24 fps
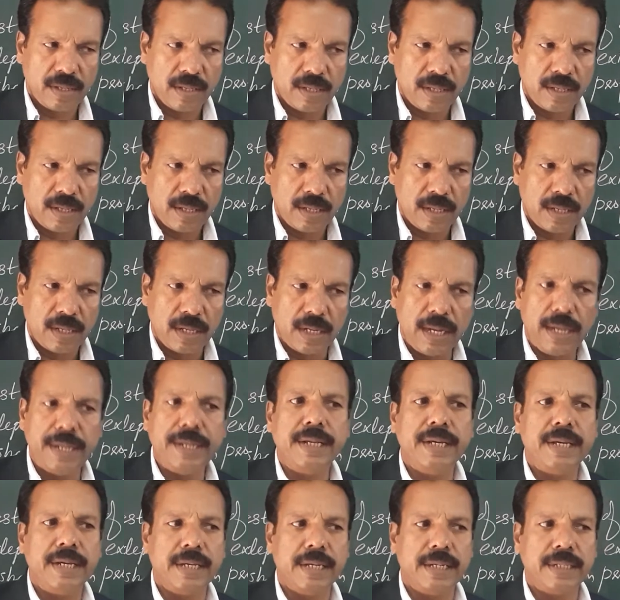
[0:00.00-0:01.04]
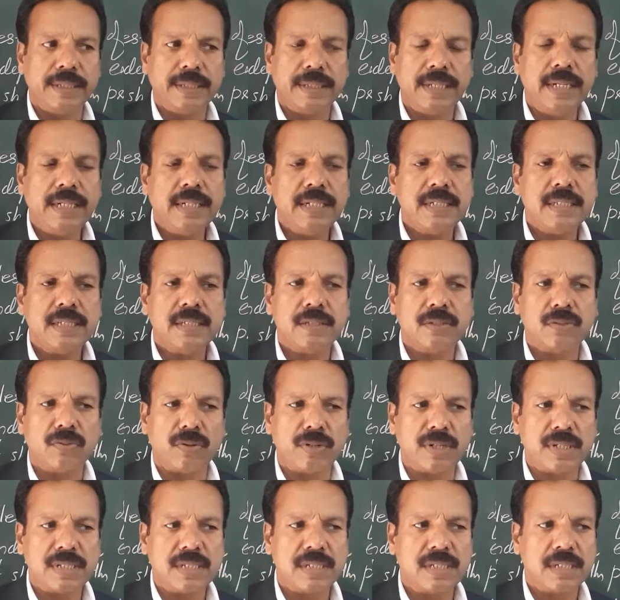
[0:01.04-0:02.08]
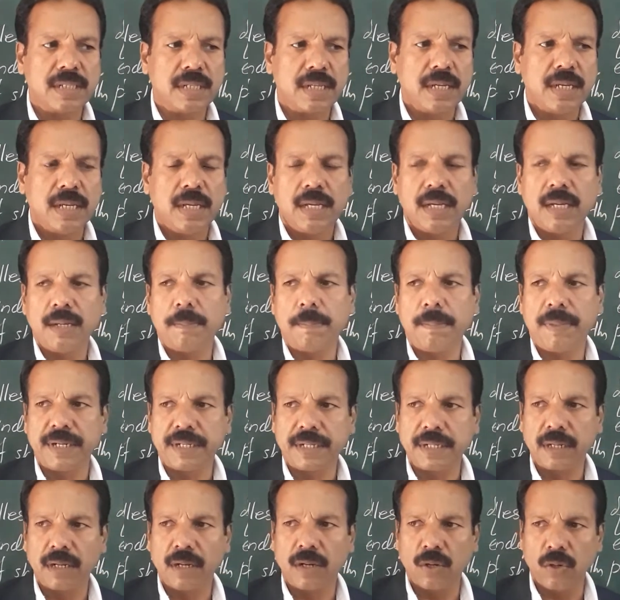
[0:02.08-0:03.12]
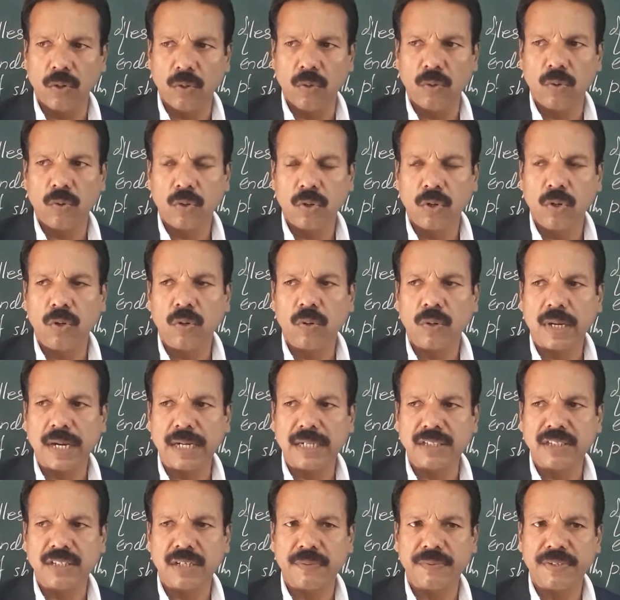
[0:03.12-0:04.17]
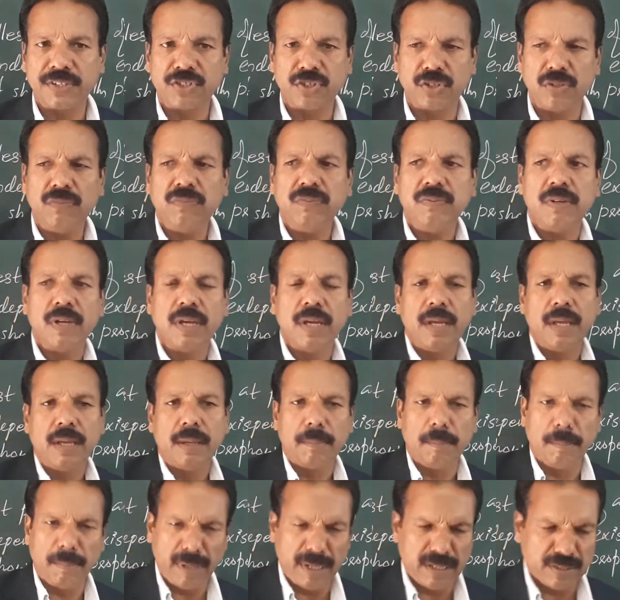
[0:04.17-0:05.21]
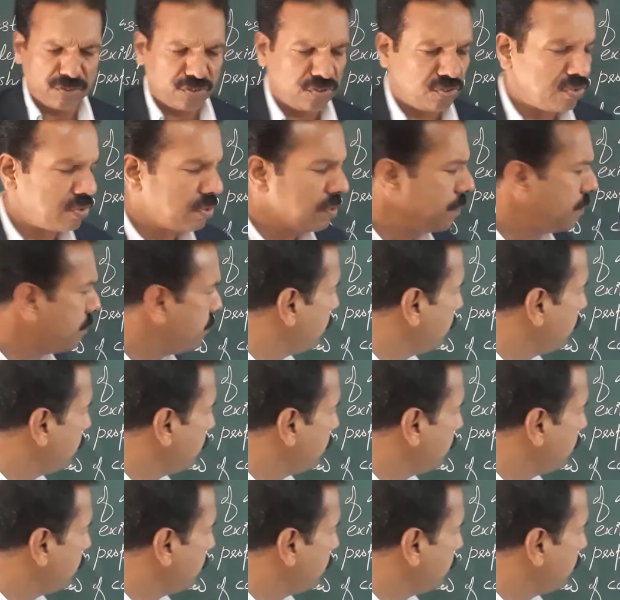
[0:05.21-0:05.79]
And that is known as a particular law of conservation of mass.